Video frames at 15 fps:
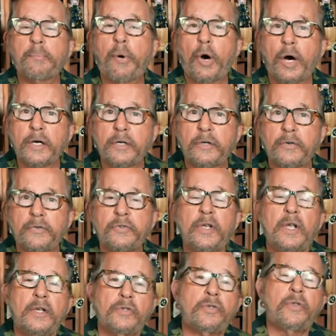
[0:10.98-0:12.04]
partners
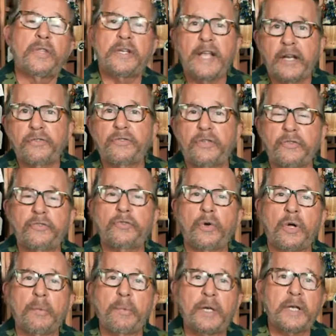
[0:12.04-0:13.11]
to the next
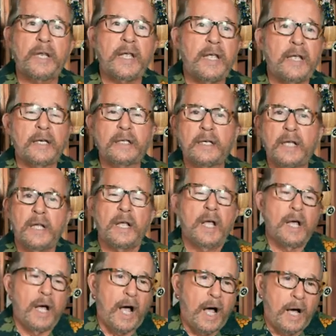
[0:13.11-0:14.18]
installment in
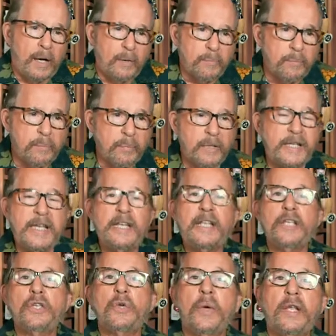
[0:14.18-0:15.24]

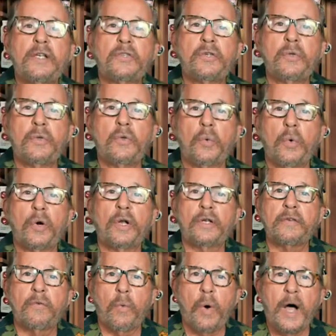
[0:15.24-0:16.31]
leading you into the world
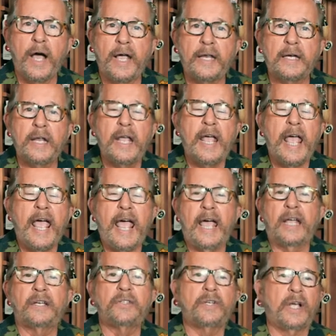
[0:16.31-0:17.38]
of wine
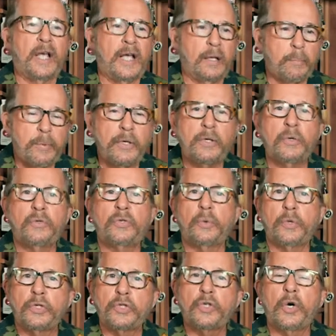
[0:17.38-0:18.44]
and helping you to
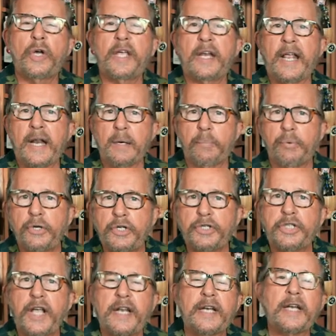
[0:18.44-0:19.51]
enjoy it and
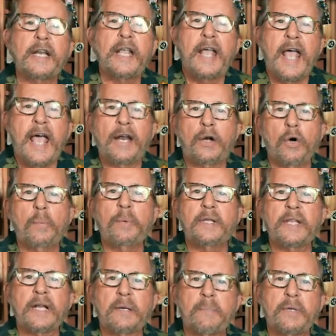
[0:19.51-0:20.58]
appreciate it, and hoping
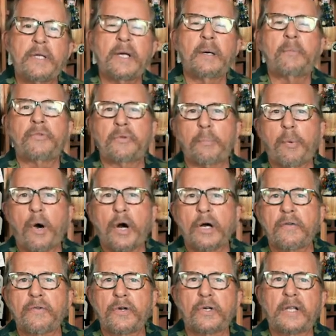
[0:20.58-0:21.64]
that it becomes a part
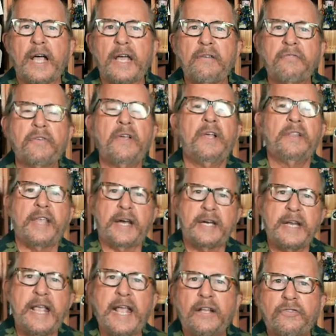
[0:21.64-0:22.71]
of your life that
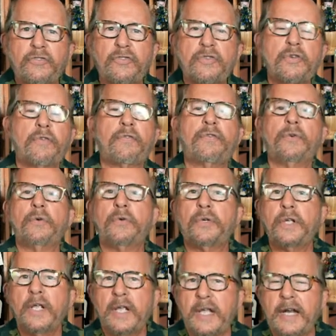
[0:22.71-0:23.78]
enhances your
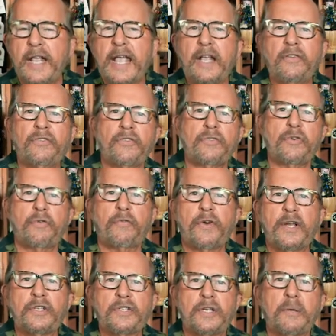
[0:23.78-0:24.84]
food, enhances your
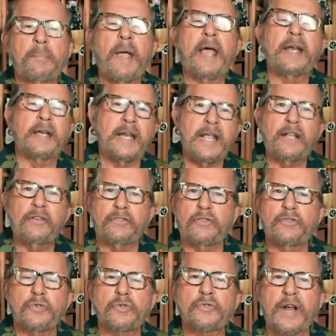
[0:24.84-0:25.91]
friendship, and enhances
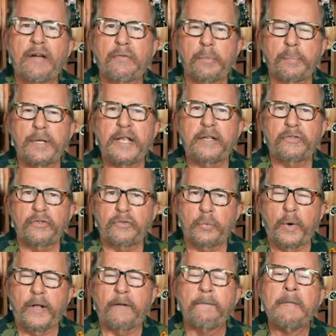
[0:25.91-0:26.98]
your travel plans as
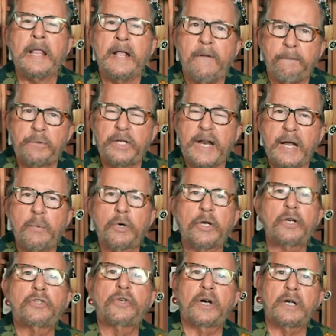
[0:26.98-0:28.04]
well. Today we're
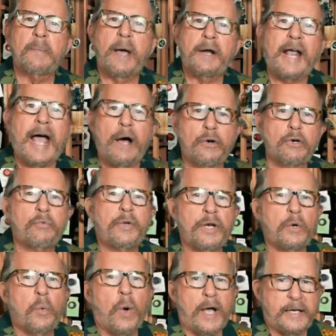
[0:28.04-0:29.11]
going to talk about how to read
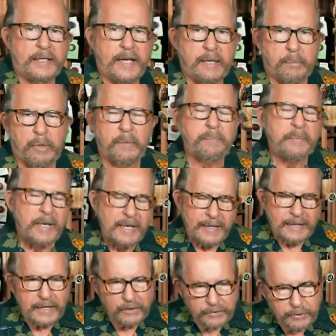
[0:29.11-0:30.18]
a wine label.
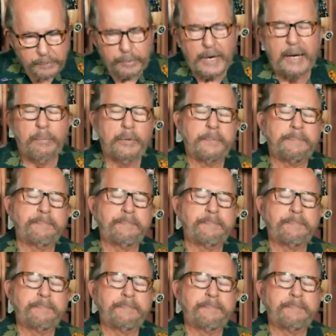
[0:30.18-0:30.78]
Here's the problem.